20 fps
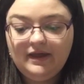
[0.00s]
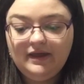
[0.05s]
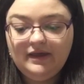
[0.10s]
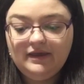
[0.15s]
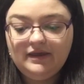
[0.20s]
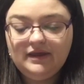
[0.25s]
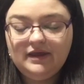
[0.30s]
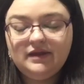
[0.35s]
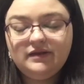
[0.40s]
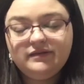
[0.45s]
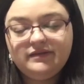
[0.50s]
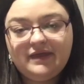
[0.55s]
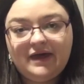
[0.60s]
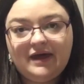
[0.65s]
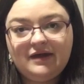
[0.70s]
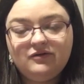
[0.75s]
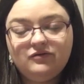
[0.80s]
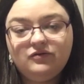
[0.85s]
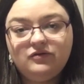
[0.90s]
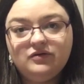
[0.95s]
In that
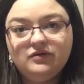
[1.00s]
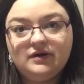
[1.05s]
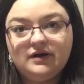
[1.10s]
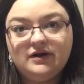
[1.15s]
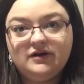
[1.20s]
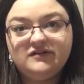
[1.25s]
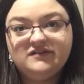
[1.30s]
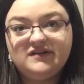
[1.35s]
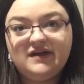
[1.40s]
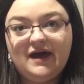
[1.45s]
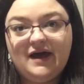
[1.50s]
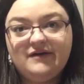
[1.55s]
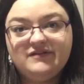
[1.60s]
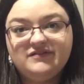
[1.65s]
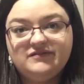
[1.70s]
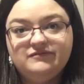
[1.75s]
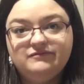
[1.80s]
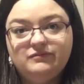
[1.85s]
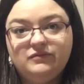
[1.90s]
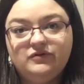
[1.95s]
order, I also have
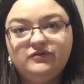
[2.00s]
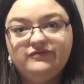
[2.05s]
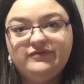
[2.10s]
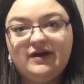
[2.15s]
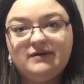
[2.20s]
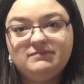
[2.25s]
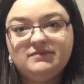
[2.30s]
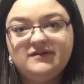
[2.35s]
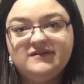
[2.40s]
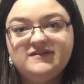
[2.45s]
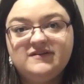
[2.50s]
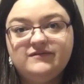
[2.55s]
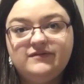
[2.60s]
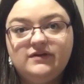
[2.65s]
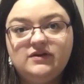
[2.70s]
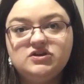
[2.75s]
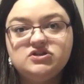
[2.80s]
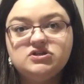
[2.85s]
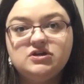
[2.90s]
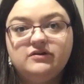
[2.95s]
some more fabrics to
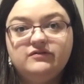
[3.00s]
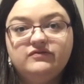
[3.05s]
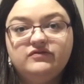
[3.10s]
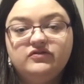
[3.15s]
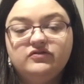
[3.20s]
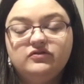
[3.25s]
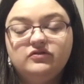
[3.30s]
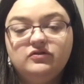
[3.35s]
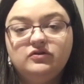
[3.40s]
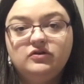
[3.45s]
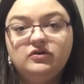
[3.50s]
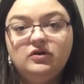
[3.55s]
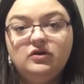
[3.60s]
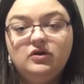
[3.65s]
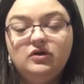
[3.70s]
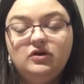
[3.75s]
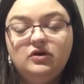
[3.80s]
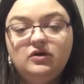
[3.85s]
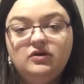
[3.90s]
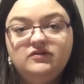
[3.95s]
finish off to
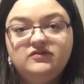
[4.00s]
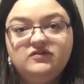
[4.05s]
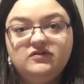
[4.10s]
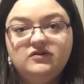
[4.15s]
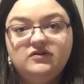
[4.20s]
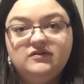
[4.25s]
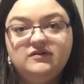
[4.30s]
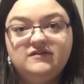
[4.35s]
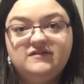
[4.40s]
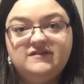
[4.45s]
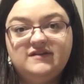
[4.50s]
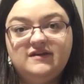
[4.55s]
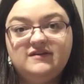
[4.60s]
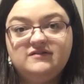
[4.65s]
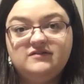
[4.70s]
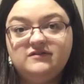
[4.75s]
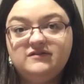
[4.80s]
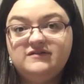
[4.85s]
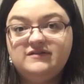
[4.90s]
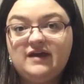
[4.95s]
do the
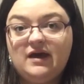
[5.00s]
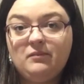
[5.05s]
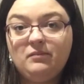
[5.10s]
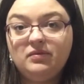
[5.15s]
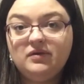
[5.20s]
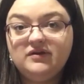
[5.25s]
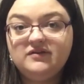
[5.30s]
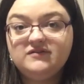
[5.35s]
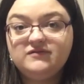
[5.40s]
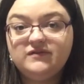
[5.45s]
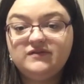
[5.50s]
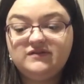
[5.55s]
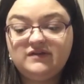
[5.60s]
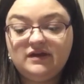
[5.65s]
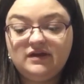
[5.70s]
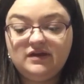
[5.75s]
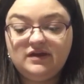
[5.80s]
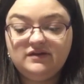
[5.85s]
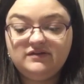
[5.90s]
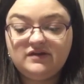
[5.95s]
seasonal samplers for
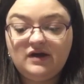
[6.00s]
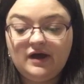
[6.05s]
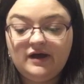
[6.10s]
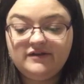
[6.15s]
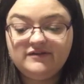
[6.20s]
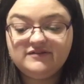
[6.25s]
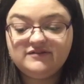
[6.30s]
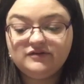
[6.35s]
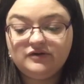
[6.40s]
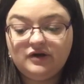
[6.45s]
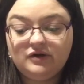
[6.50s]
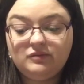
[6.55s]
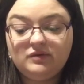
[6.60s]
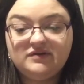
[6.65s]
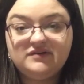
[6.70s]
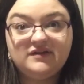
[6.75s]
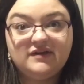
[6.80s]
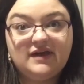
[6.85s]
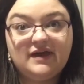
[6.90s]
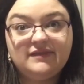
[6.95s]
Dinky Dyes, so I want to
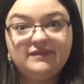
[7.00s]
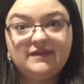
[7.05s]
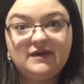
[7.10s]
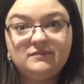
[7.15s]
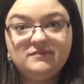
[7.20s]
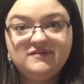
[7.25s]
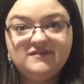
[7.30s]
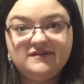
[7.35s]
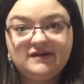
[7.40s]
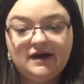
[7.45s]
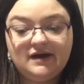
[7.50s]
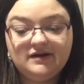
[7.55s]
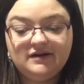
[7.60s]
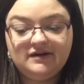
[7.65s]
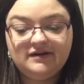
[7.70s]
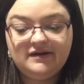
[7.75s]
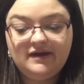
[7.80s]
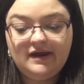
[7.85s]
get them started.